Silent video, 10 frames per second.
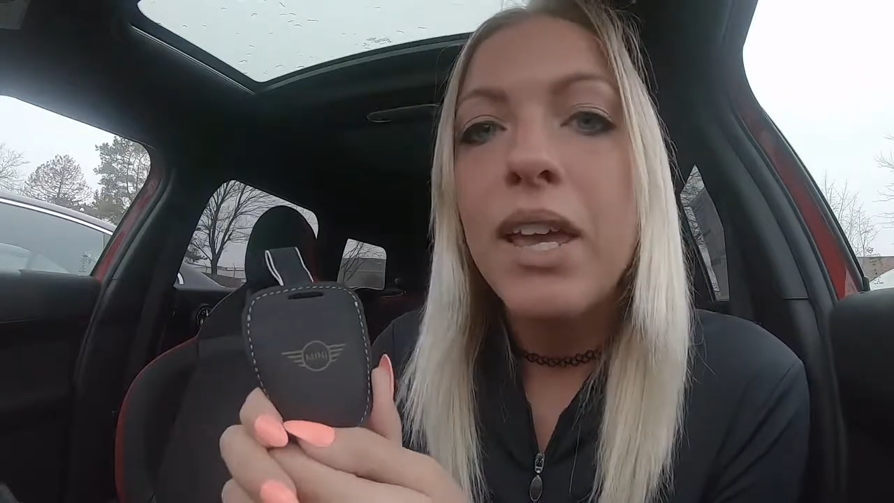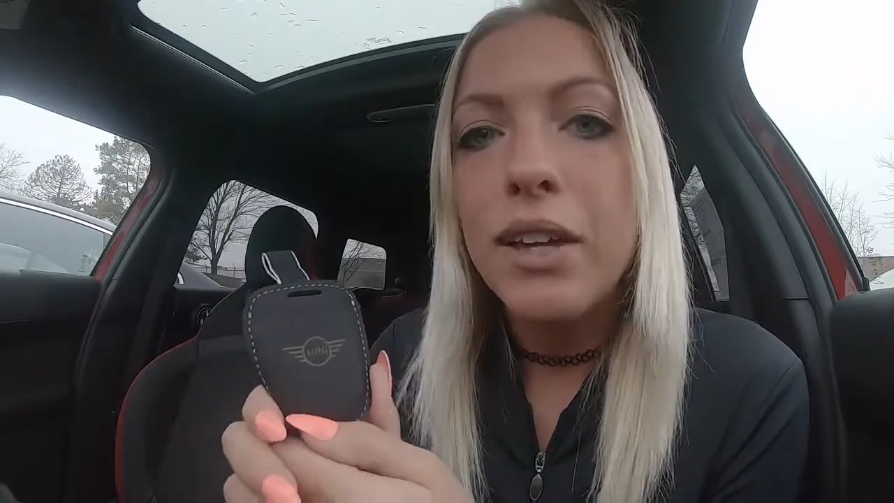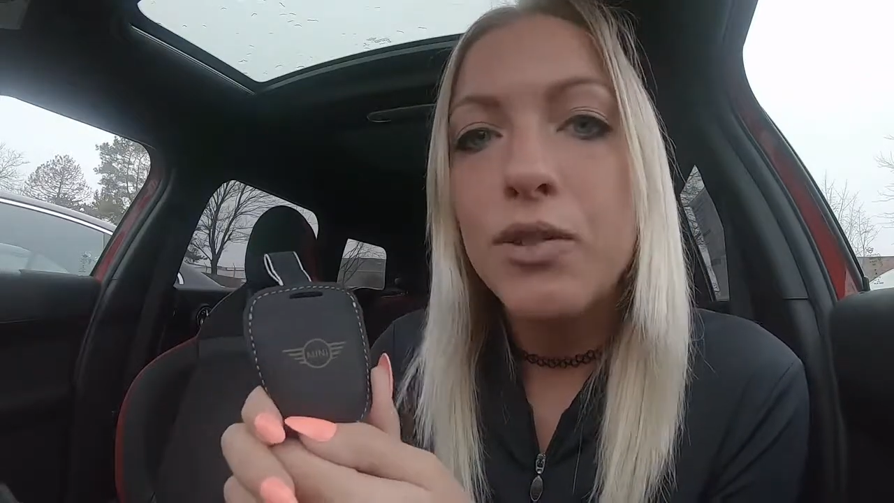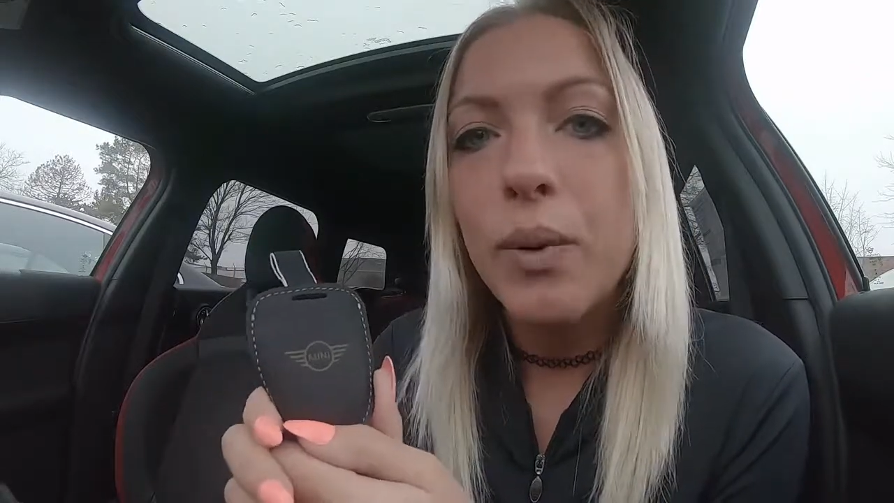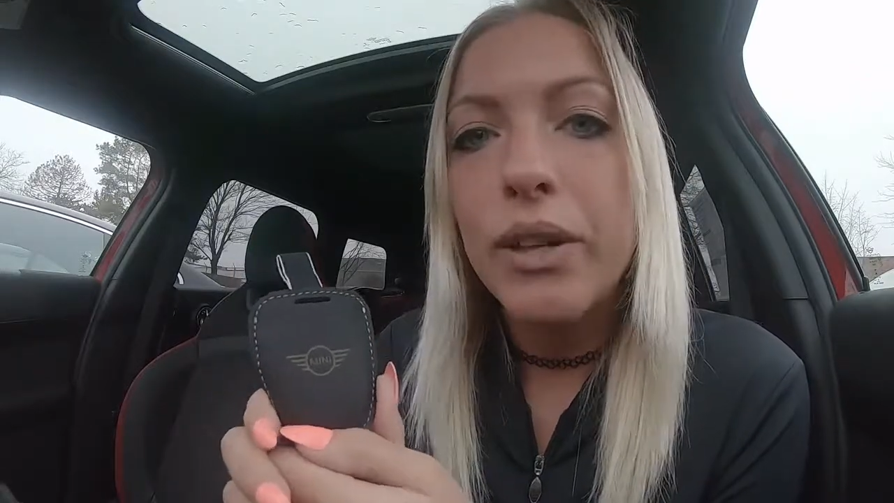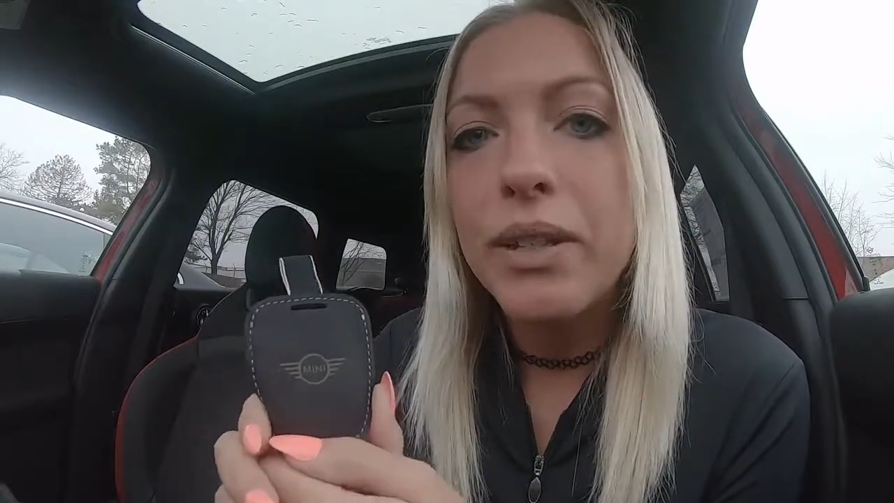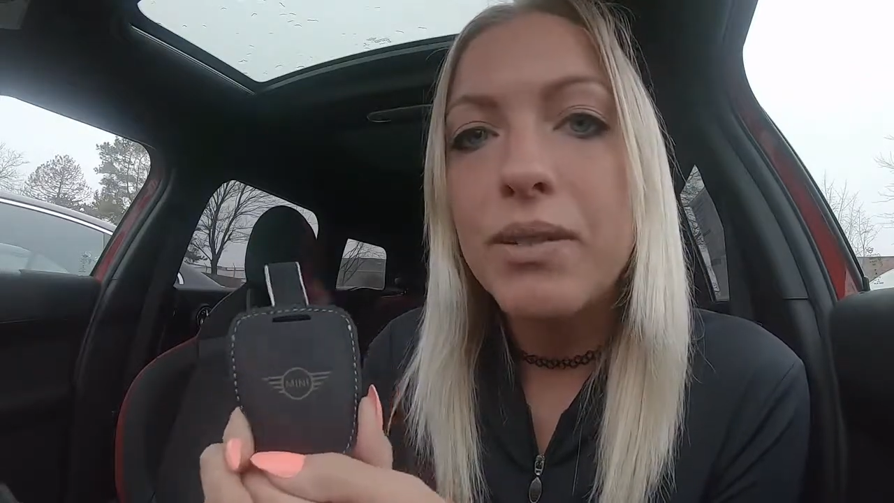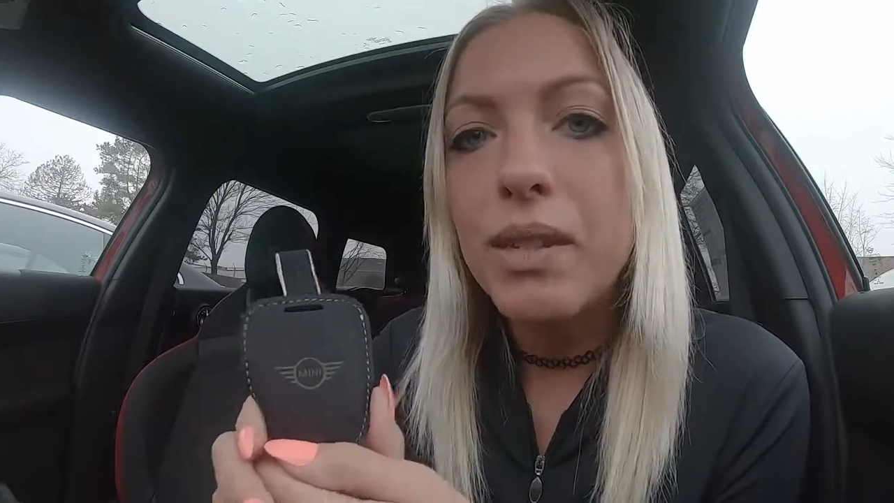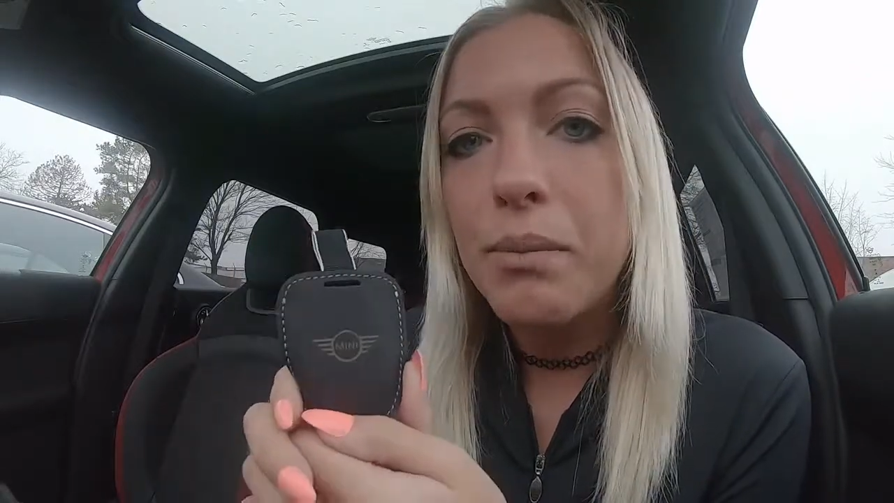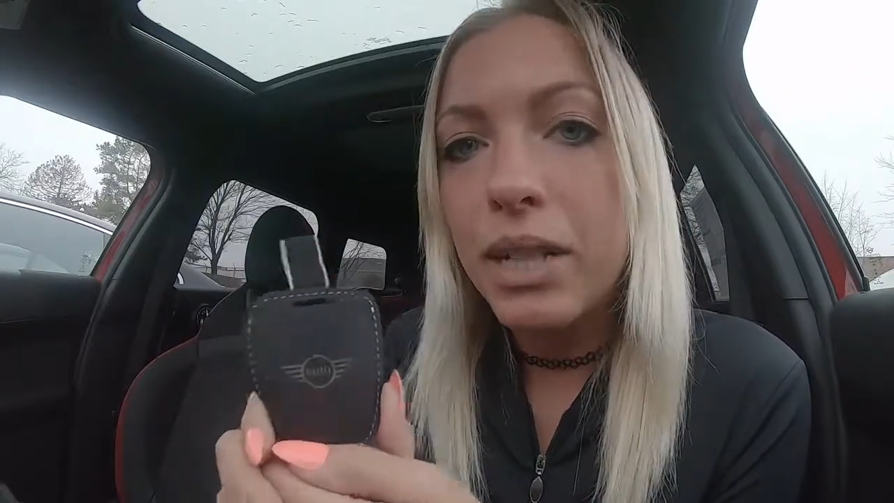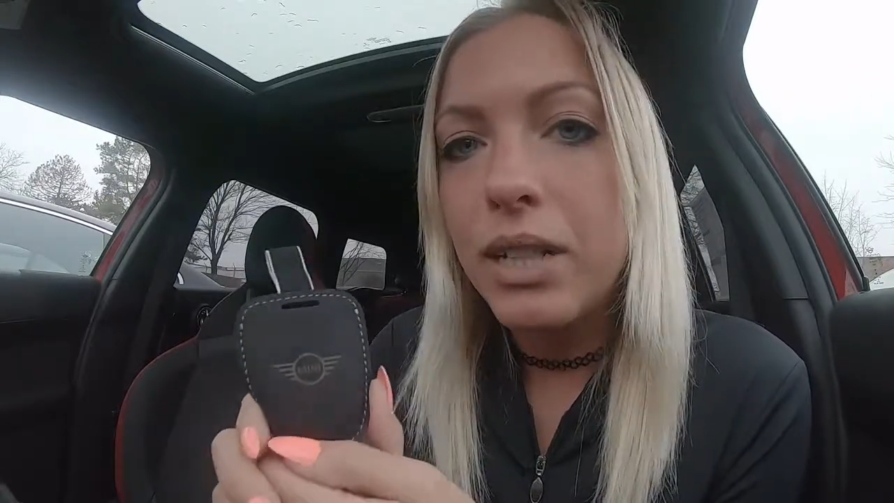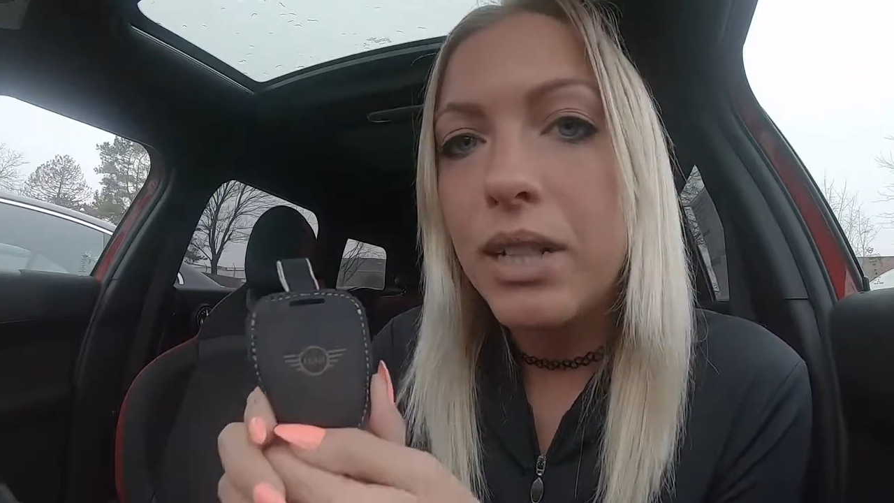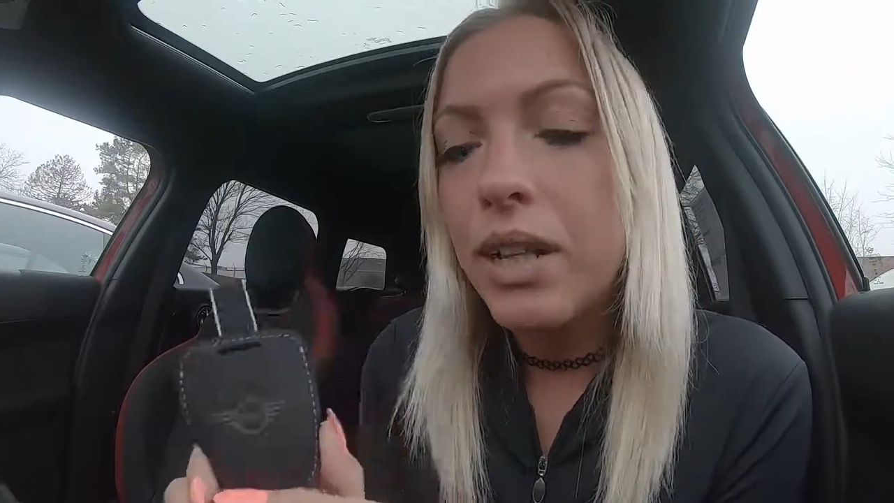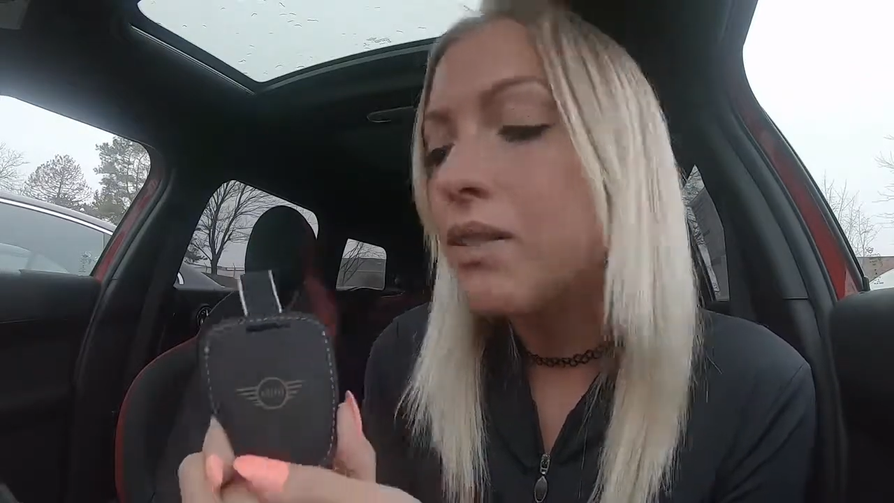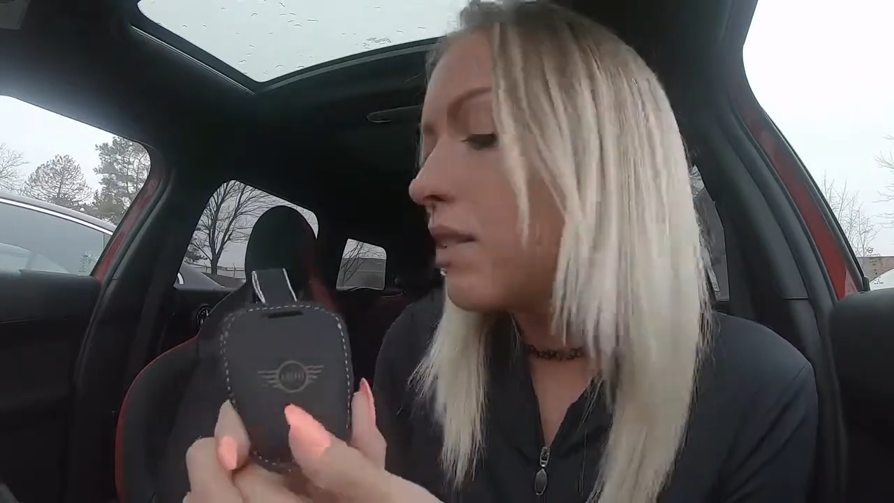as well as the Mini
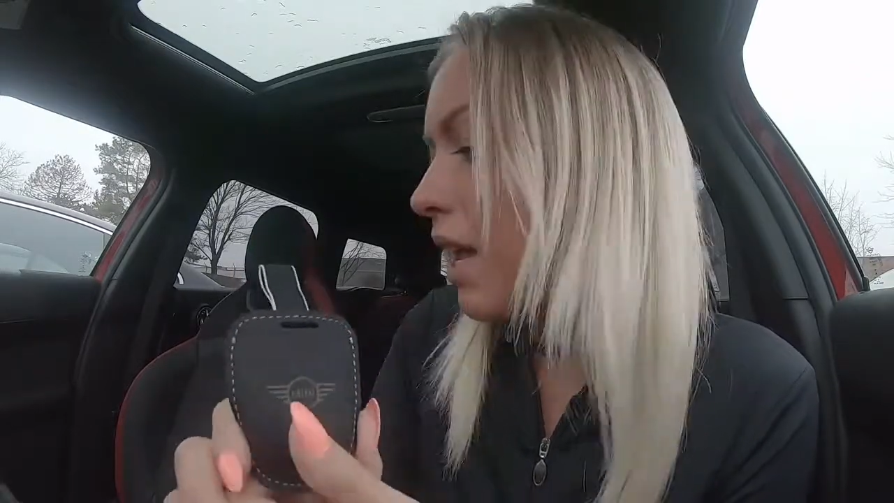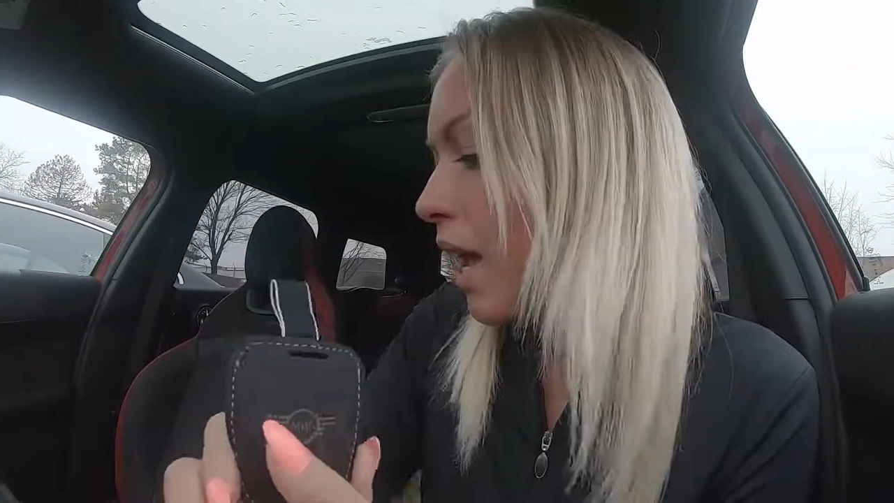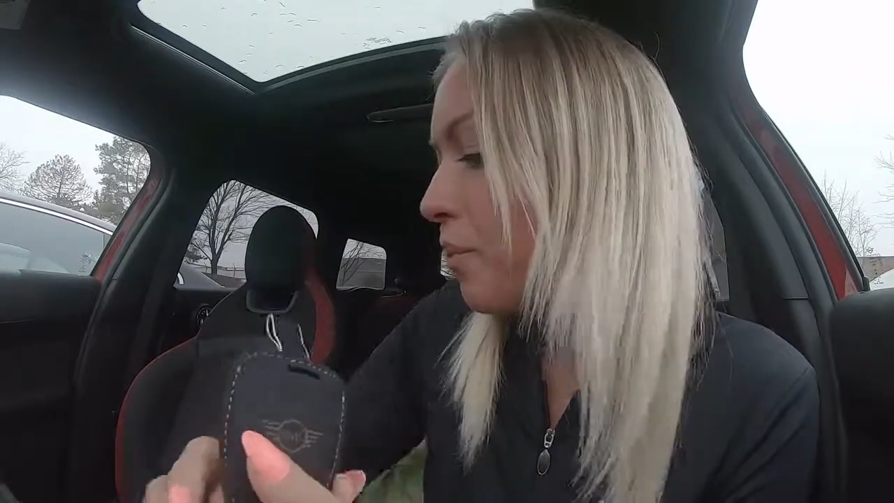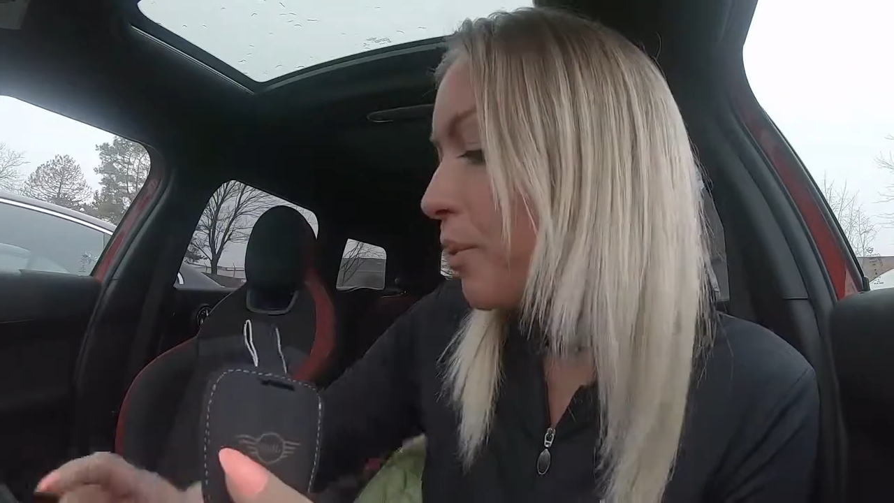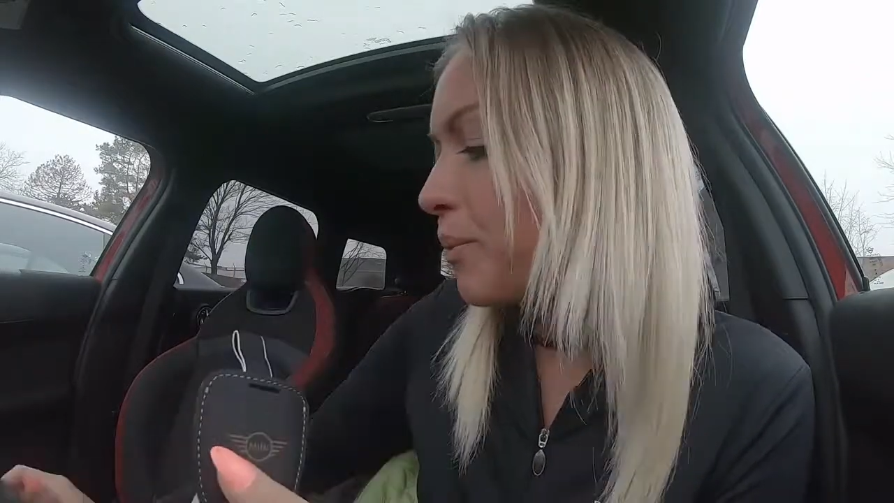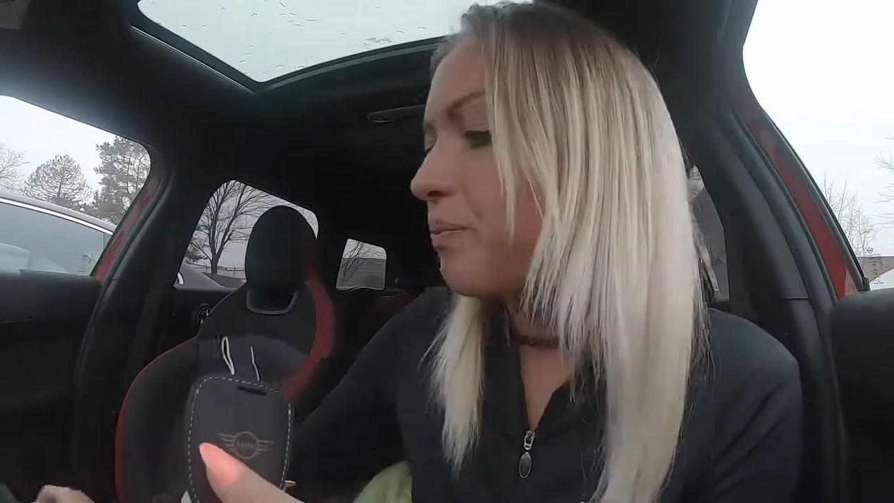Connected app.